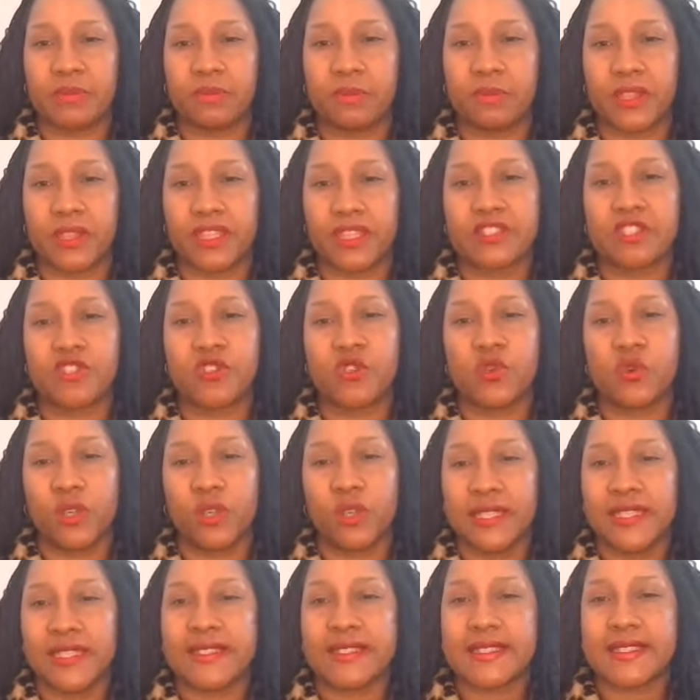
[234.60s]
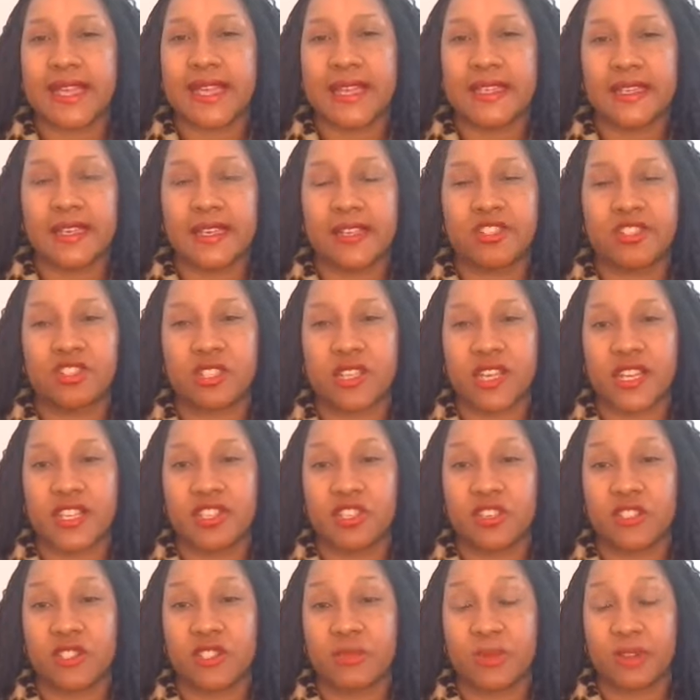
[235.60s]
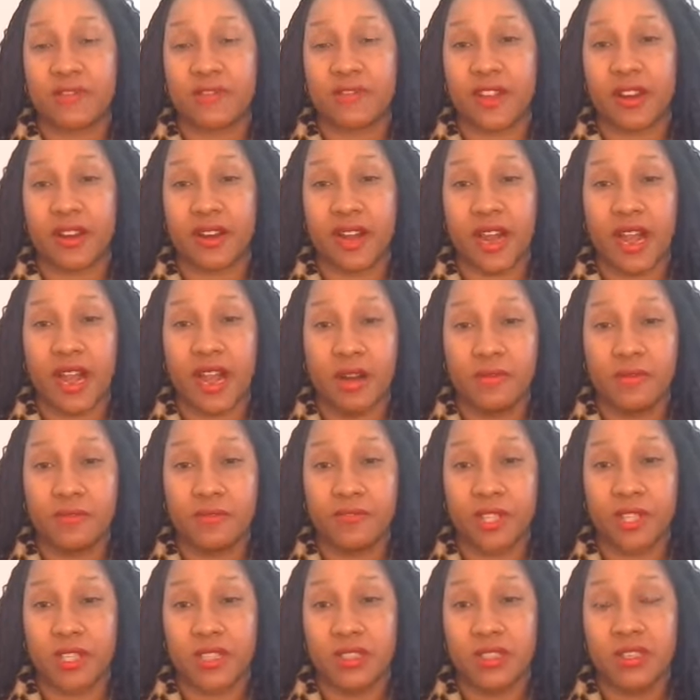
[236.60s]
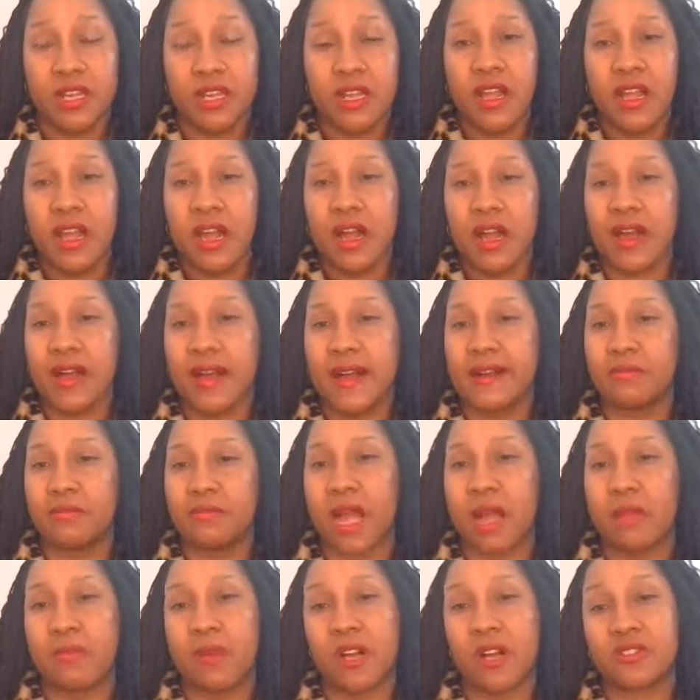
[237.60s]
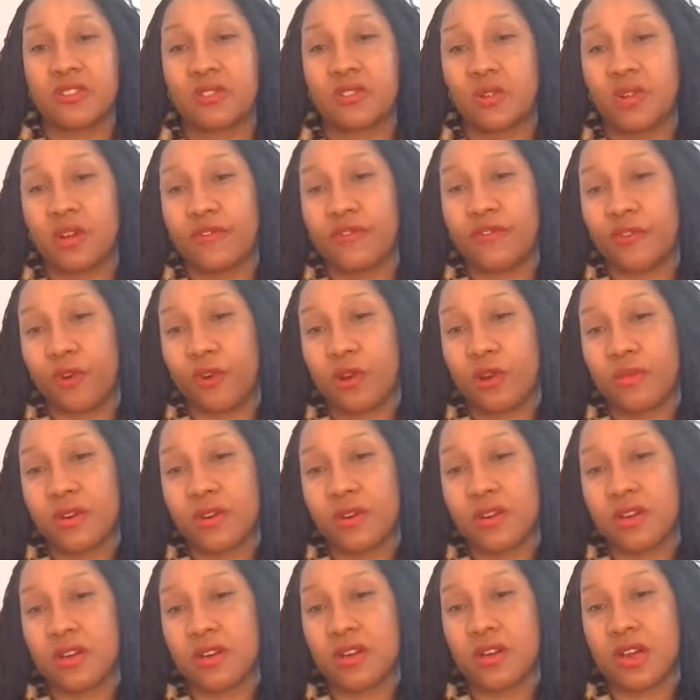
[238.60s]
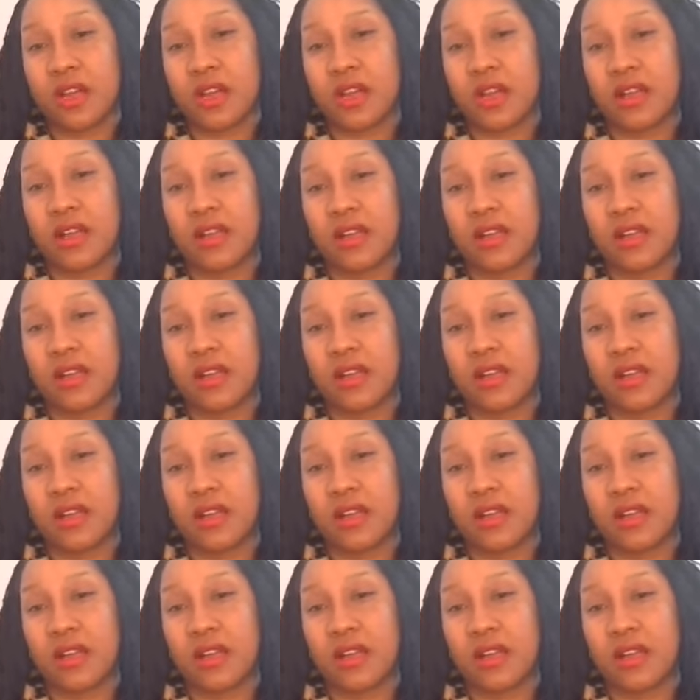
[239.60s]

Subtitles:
this new clean slate legislation has been very helpful. I'm also a former